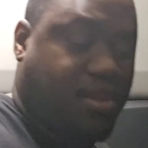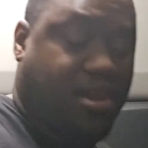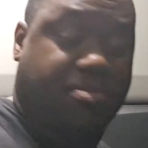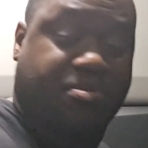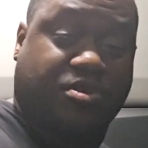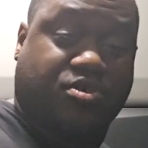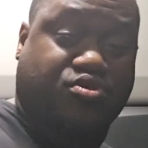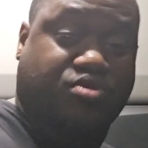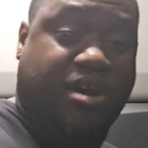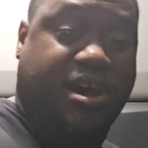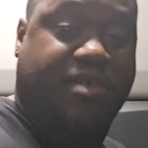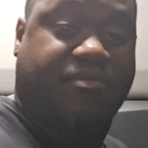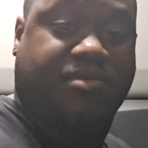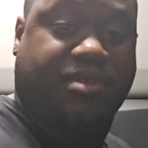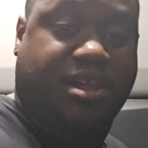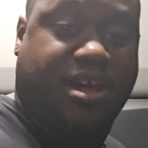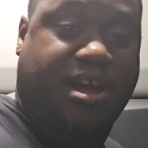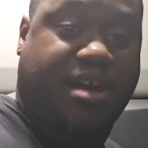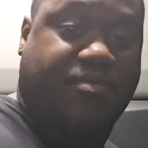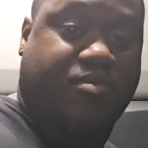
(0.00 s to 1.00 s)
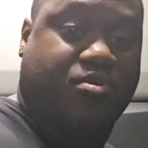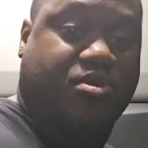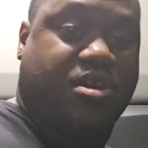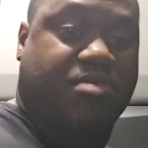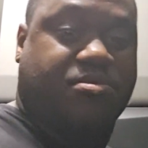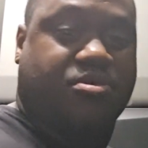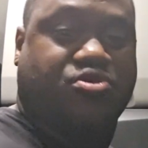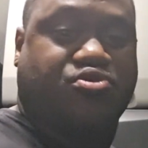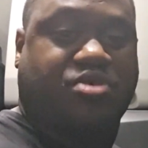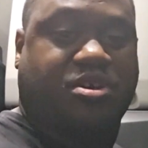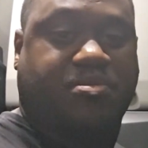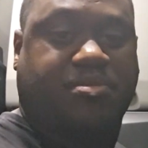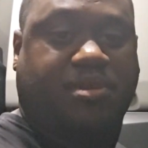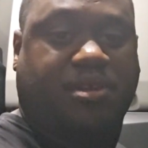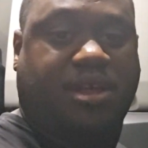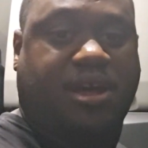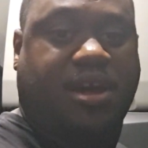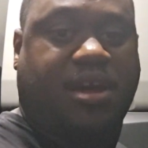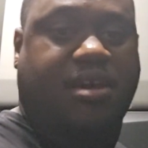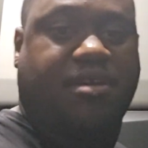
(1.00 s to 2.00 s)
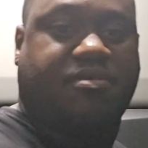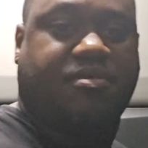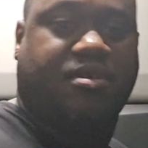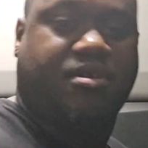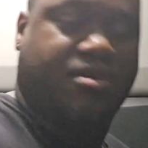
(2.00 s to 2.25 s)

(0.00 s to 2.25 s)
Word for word: Keep the drive alive, you keep the dream alive.